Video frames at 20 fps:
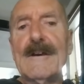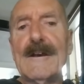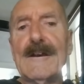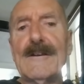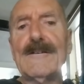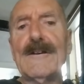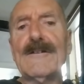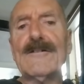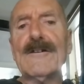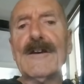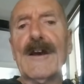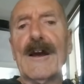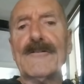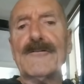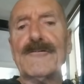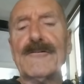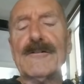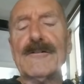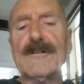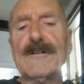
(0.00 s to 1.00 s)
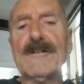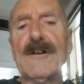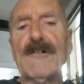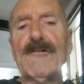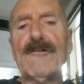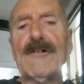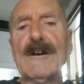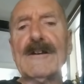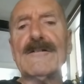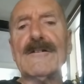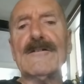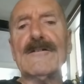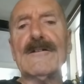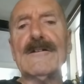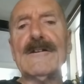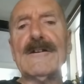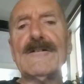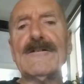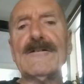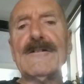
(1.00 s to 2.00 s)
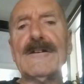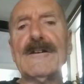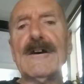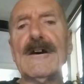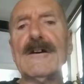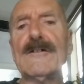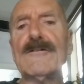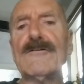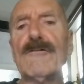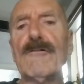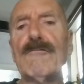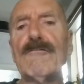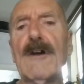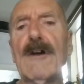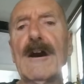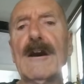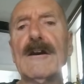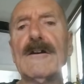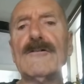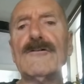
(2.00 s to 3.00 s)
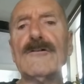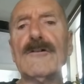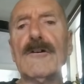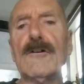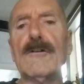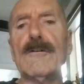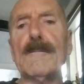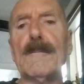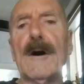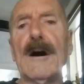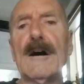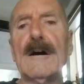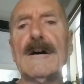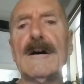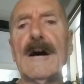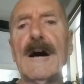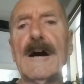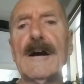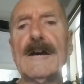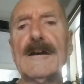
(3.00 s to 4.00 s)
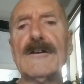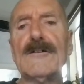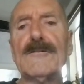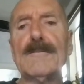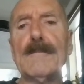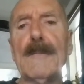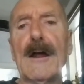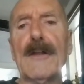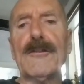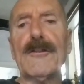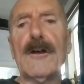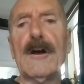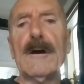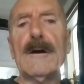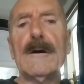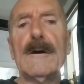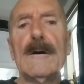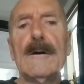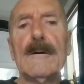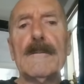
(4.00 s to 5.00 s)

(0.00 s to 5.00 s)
In this country the directors are listed as Rakesh Kumar, Ayesh Matha,